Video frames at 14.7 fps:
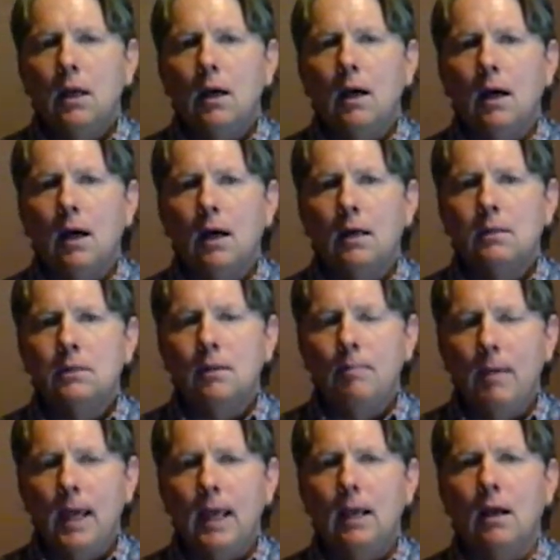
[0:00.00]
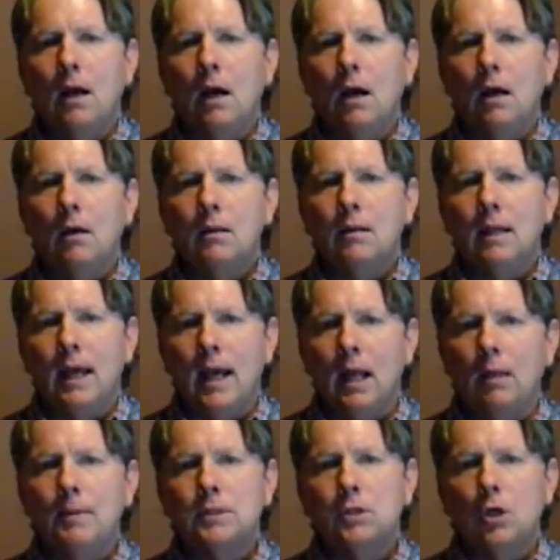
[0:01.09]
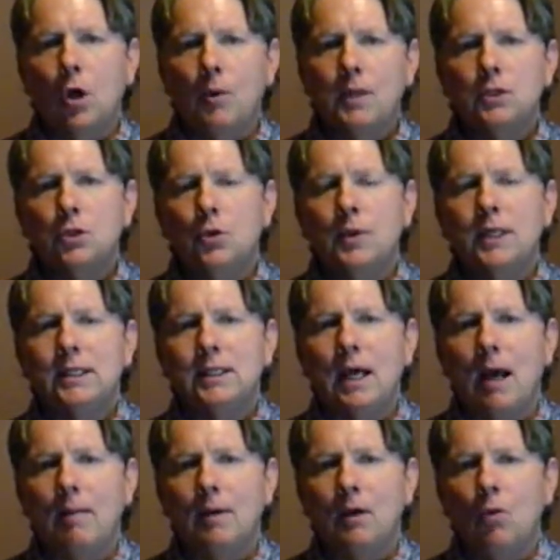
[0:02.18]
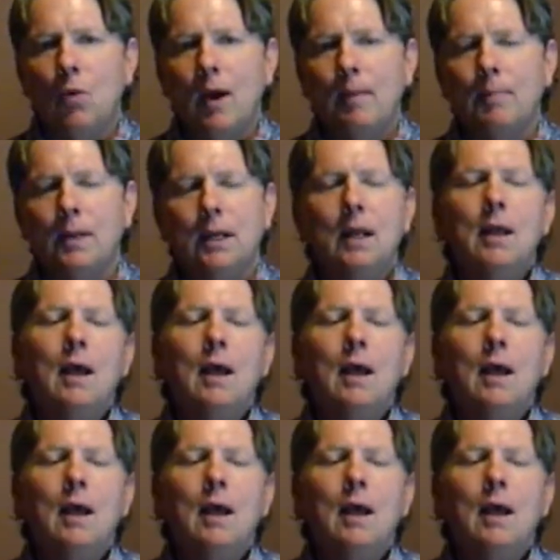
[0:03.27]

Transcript: to make the elements that go into an atomic weapon.